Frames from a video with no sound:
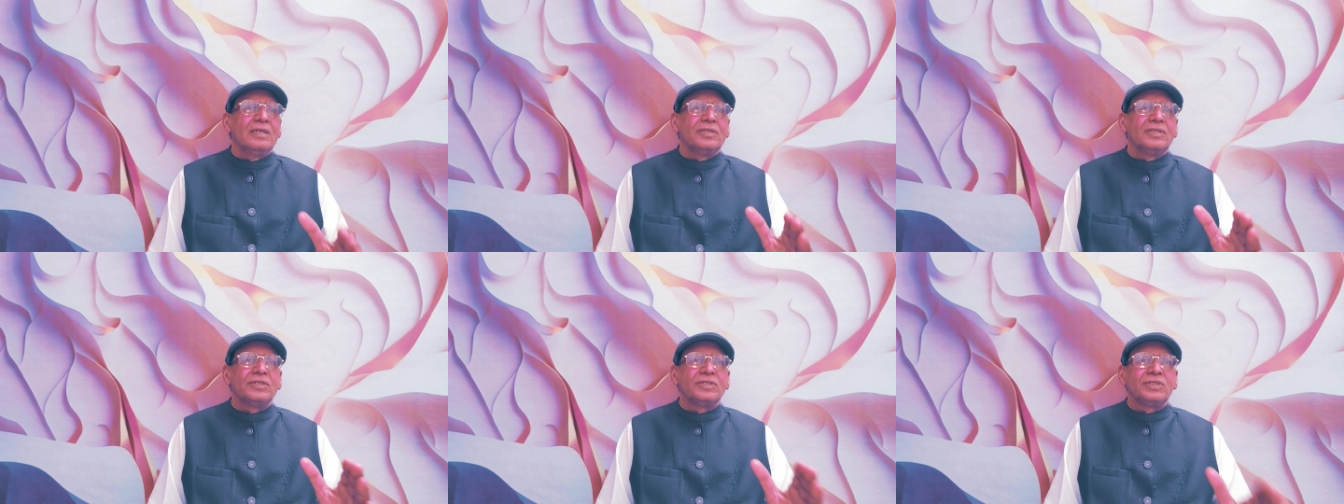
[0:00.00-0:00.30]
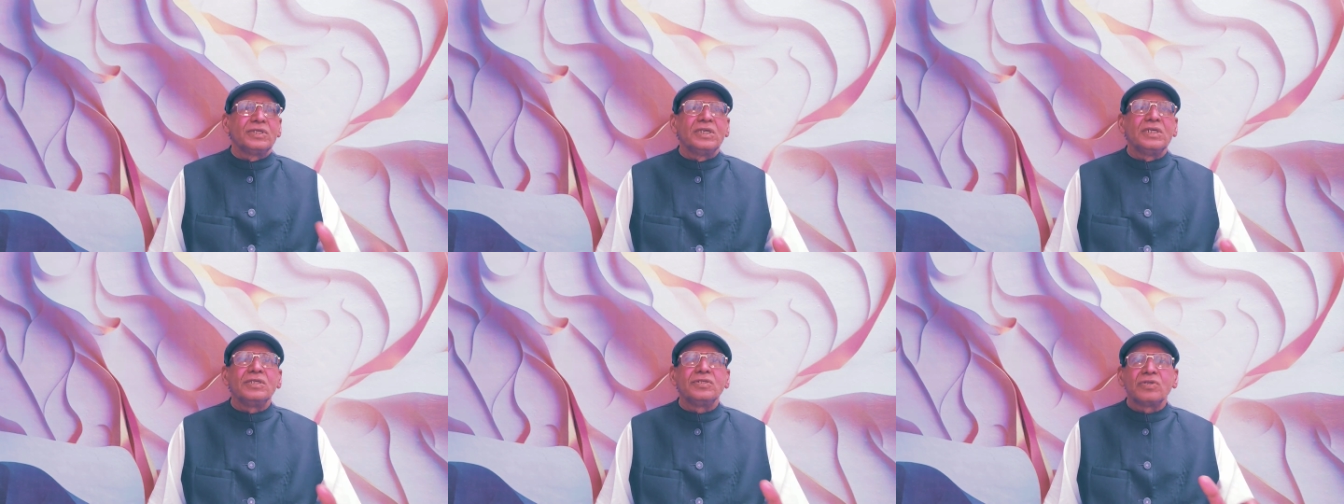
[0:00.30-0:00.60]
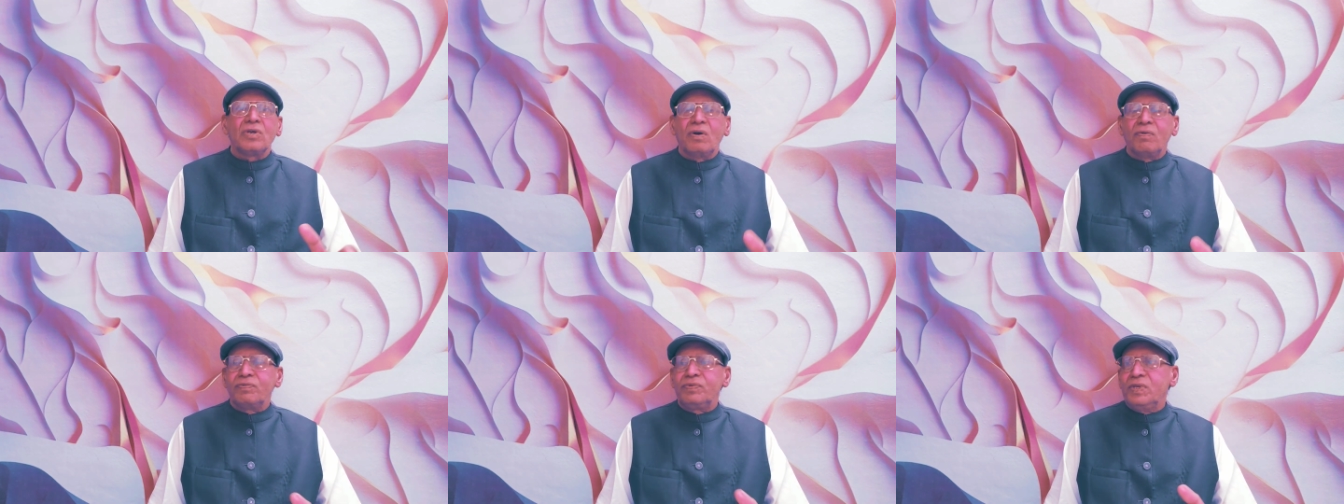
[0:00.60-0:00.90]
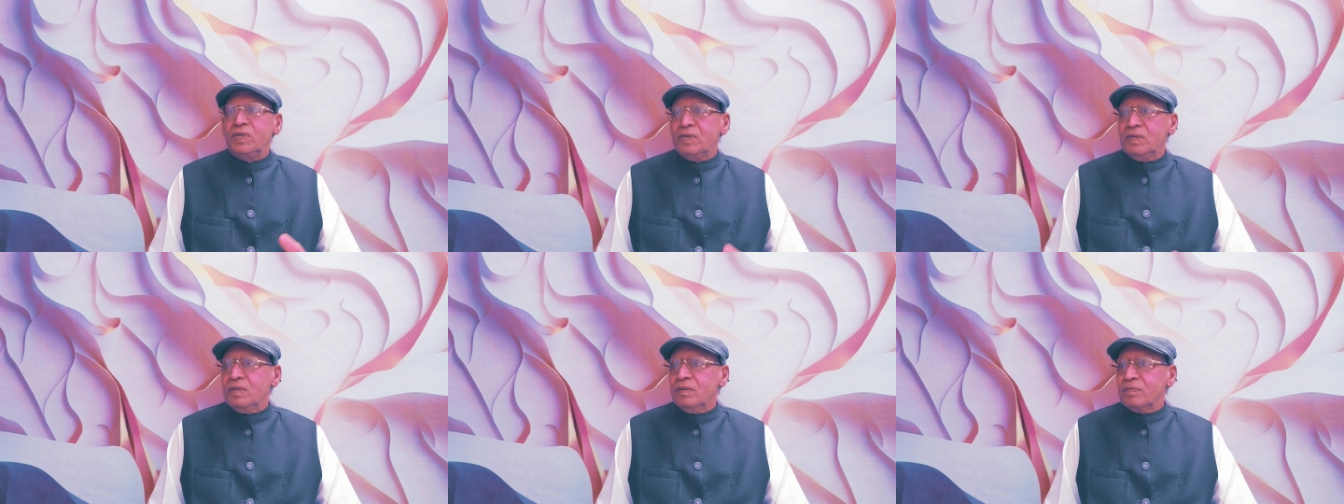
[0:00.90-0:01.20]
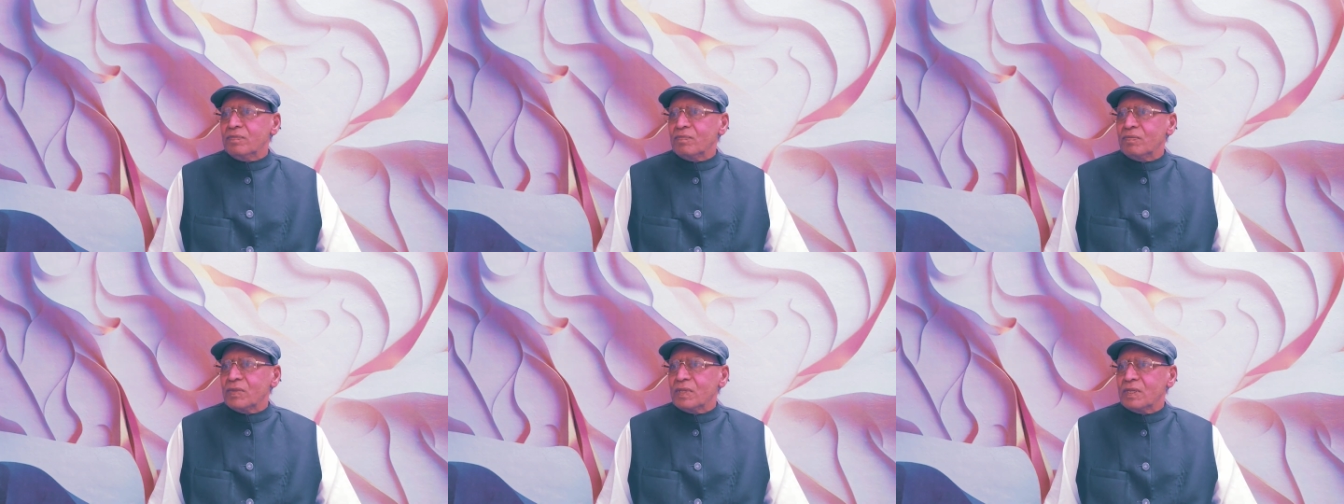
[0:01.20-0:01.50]
disease of
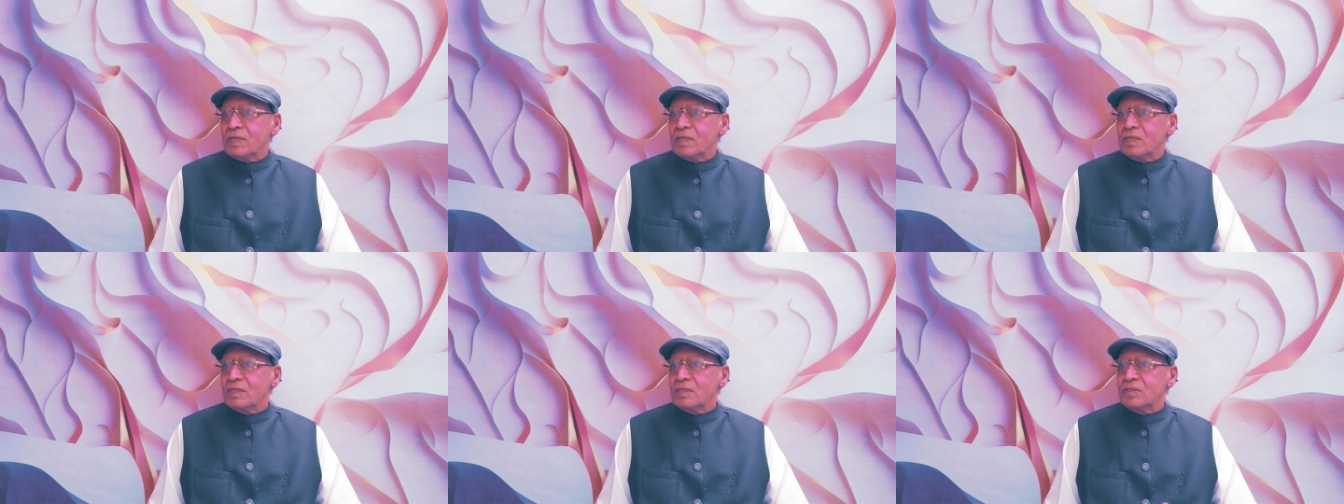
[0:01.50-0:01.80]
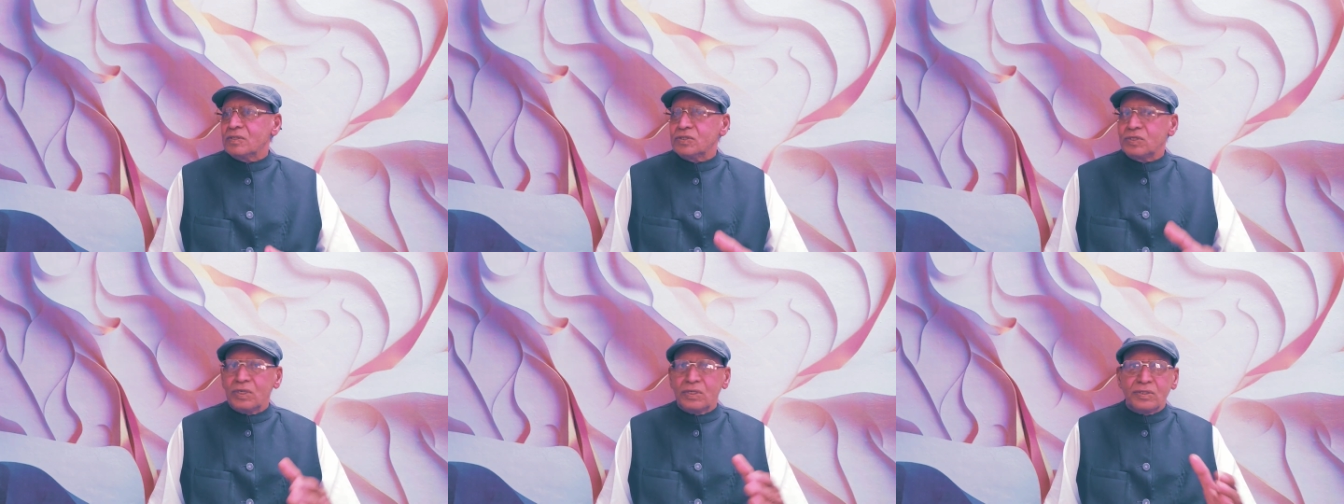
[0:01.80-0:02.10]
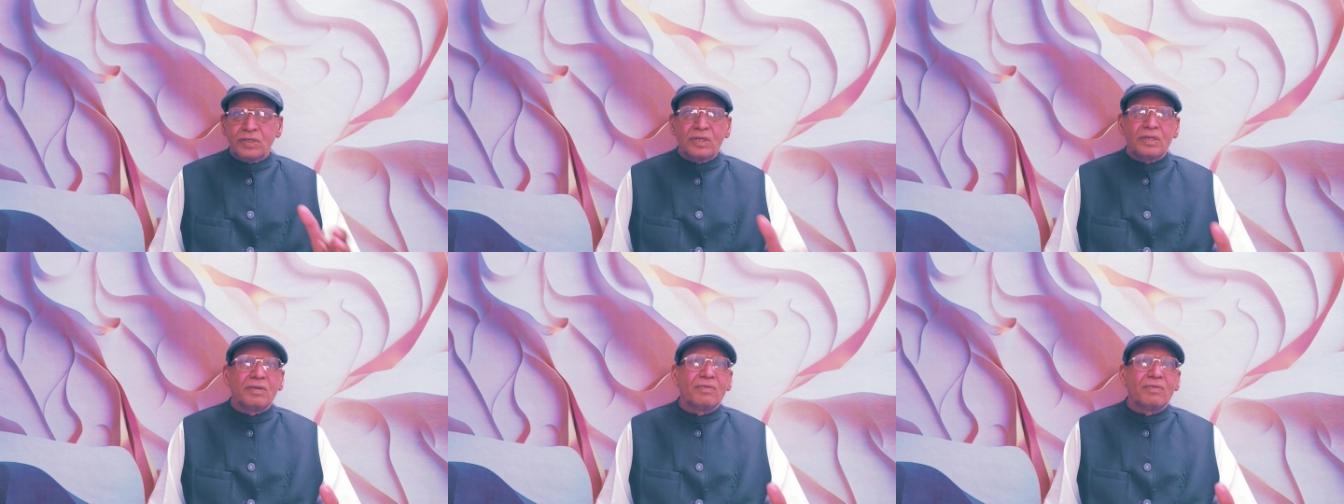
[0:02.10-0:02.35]
the central